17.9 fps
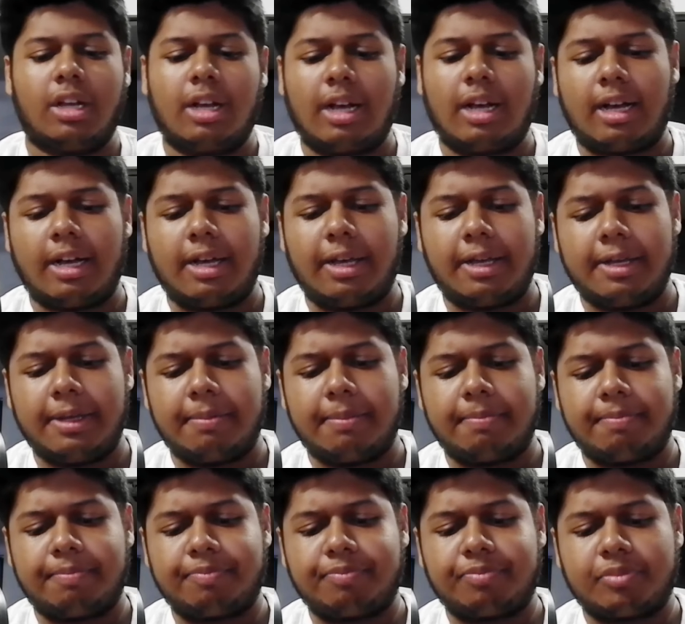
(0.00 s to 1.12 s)
I
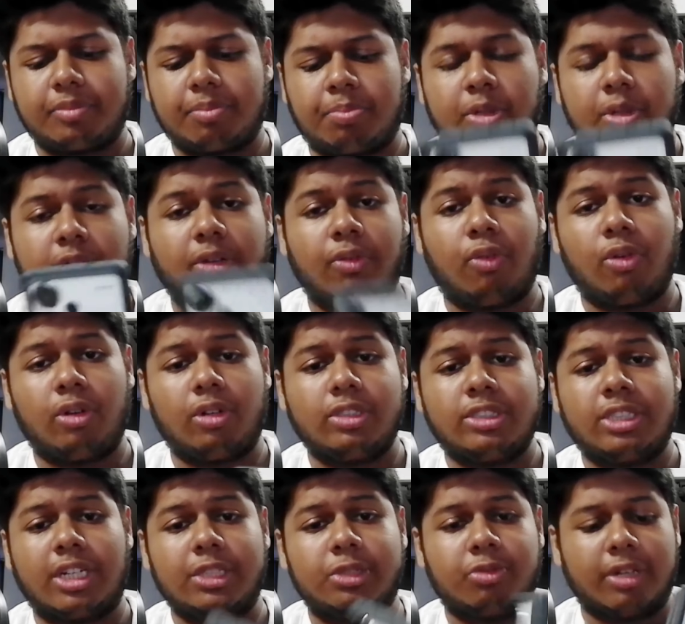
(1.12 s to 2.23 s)
put the phone on
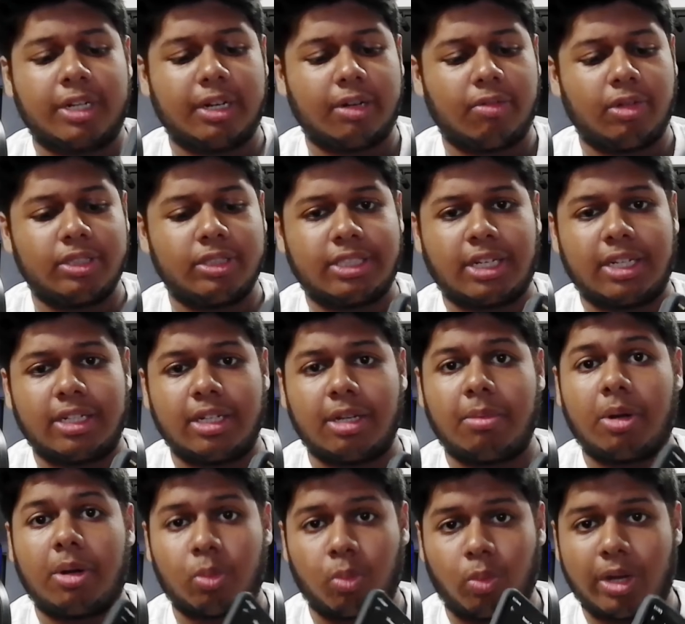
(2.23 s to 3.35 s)
charge when it was at
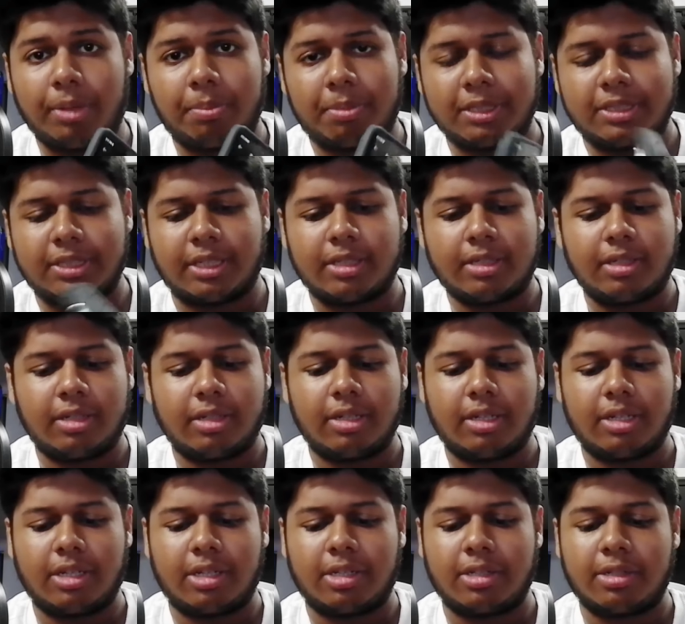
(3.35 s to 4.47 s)
about 1%,
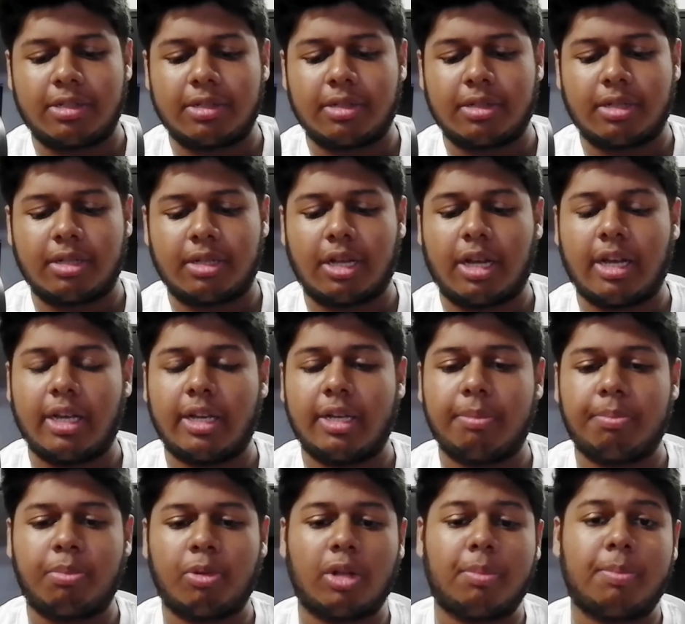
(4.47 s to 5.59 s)
and I
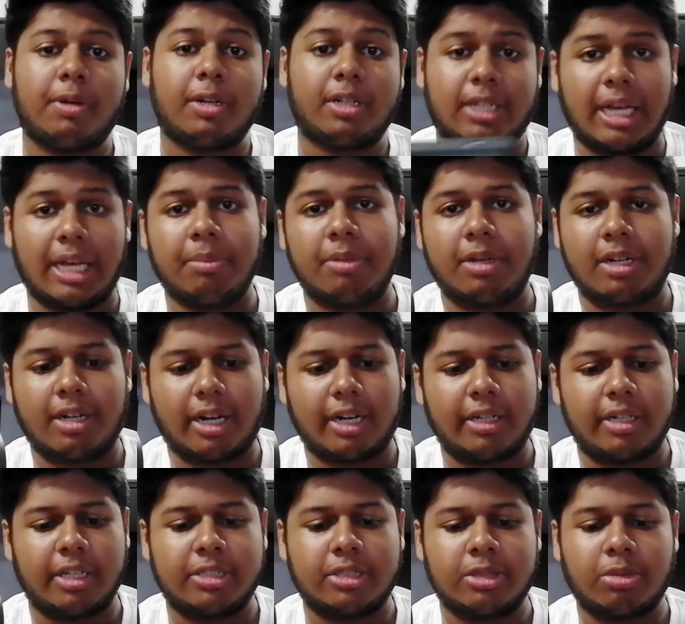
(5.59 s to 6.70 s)
put up a timer right
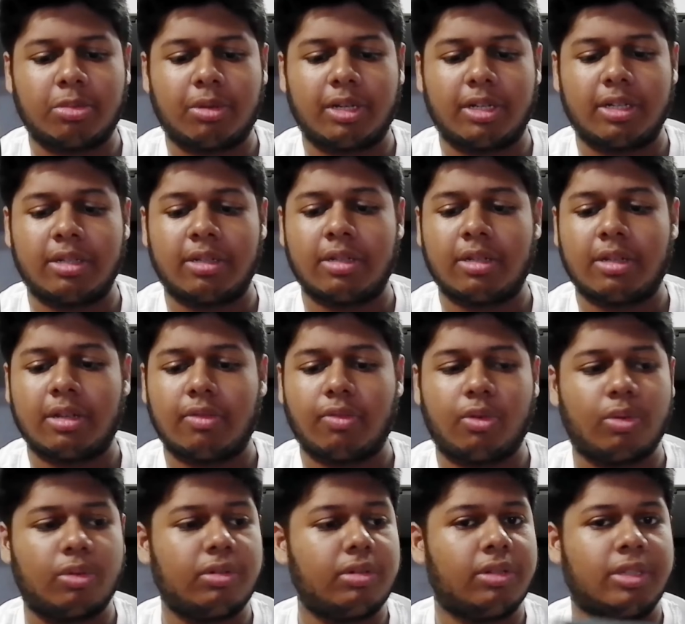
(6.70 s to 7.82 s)
next to my
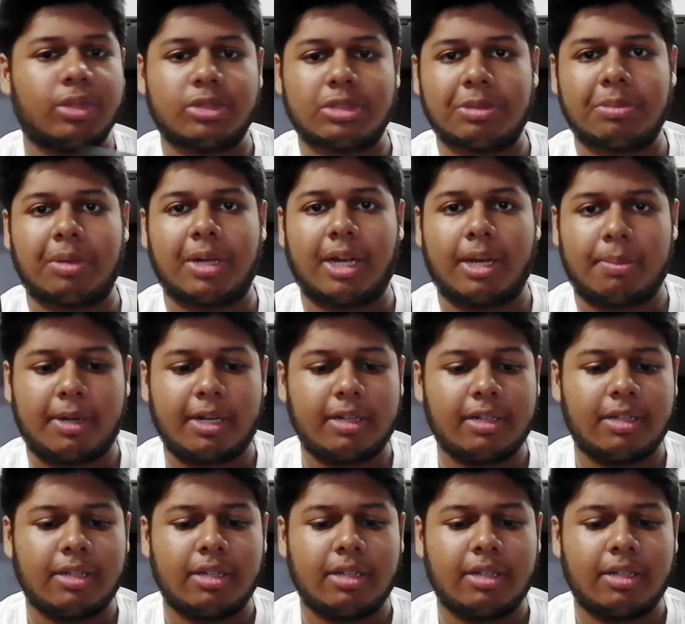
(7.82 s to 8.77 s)
phone using my iPad.